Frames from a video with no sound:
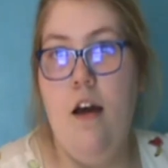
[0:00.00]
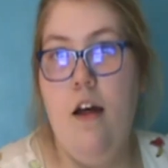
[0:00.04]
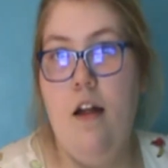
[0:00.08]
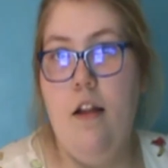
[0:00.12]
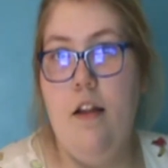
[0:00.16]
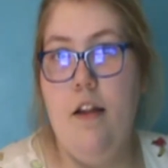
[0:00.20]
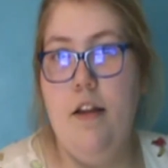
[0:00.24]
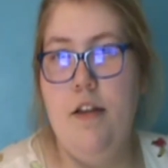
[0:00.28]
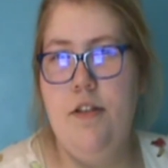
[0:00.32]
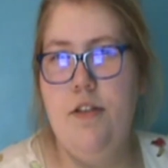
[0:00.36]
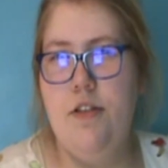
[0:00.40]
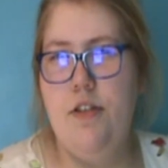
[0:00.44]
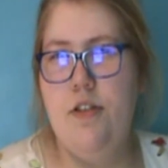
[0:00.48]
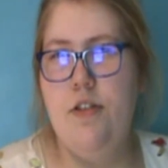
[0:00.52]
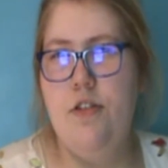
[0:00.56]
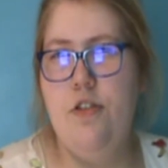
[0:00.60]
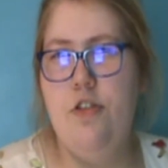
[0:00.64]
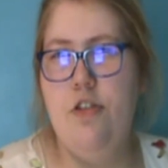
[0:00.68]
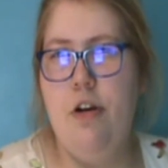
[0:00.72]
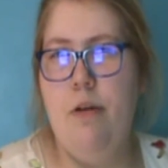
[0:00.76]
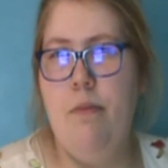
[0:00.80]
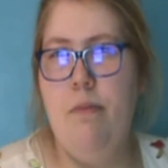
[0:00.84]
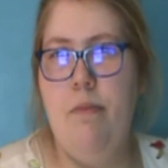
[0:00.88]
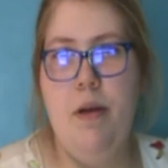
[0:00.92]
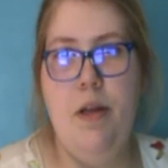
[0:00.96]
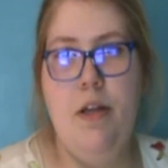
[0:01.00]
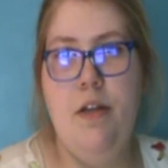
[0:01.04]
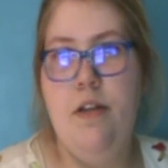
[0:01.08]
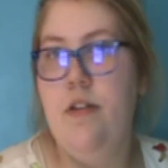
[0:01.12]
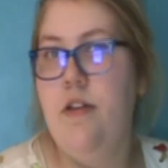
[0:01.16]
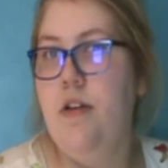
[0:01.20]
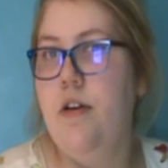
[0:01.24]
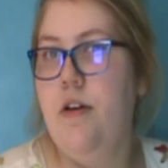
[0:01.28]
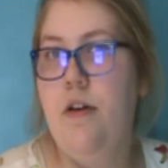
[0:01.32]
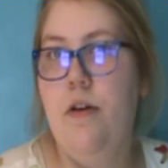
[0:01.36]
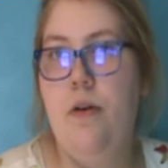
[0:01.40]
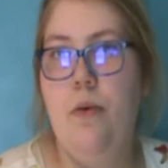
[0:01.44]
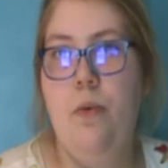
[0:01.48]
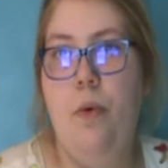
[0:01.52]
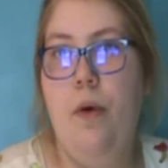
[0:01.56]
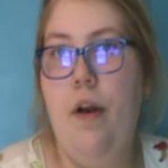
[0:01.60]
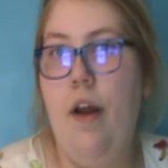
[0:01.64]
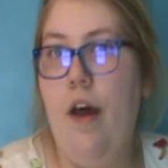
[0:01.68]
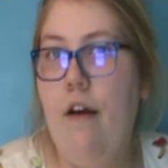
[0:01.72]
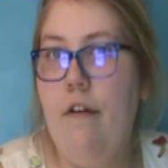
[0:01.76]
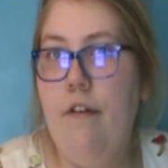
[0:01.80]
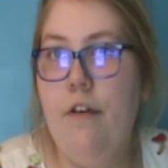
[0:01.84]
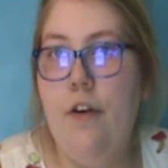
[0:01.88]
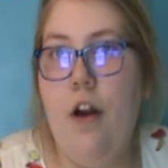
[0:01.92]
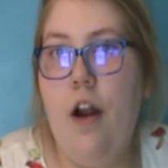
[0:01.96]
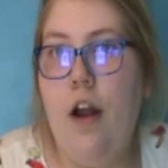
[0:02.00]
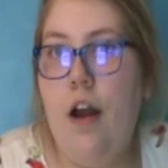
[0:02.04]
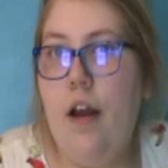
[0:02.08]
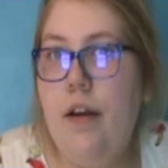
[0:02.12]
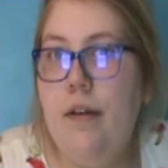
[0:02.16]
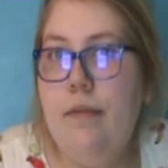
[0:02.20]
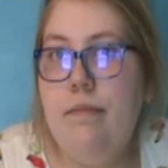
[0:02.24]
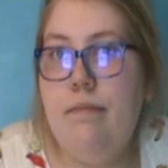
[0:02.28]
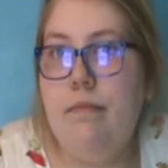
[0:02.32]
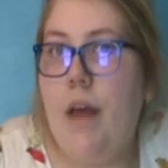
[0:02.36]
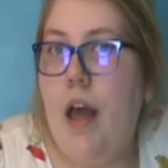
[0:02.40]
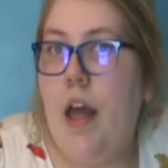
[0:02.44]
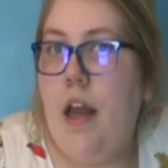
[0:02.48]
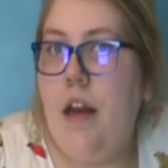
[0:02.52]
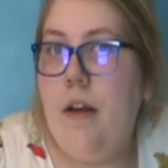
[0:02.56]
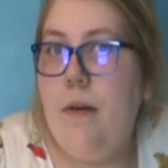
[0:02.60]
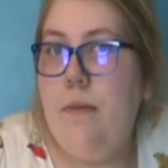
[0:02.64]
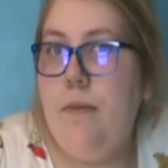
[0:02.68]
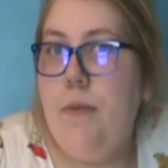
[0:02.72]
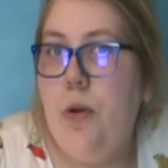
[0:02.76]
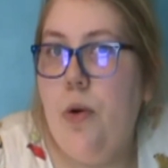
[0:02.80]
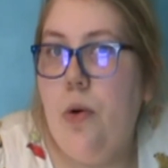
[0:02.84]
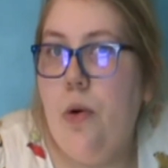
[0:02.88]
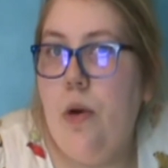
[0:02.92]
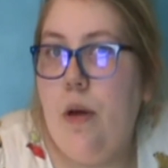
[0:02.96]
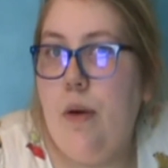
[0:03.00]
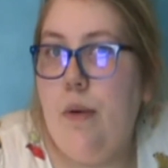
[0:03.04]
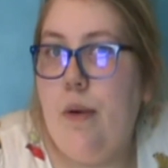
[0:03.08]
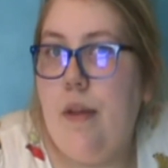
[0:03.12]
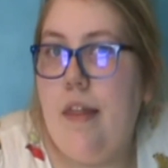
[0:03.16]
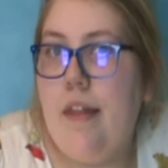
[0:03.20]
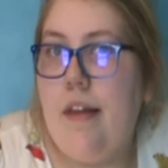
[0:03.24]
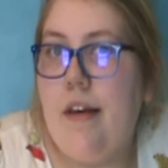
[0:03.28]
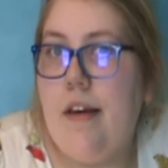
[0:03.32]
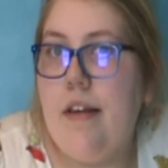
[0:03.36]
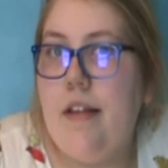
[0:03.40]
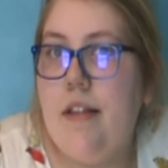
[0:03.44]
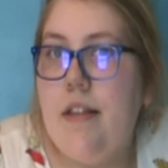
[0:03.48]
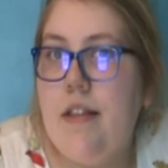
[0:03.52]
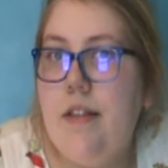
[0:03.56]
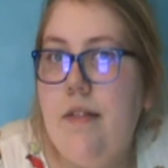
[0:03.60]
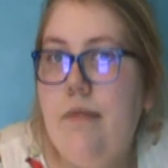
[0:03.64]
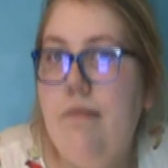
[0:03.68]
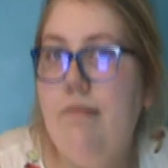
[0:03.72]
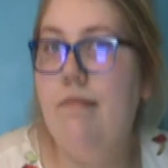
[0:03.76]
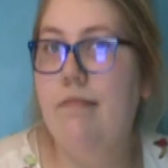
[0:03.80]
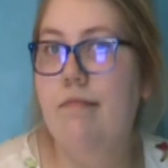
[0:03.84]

Let's jump into whatever I end up doing with these.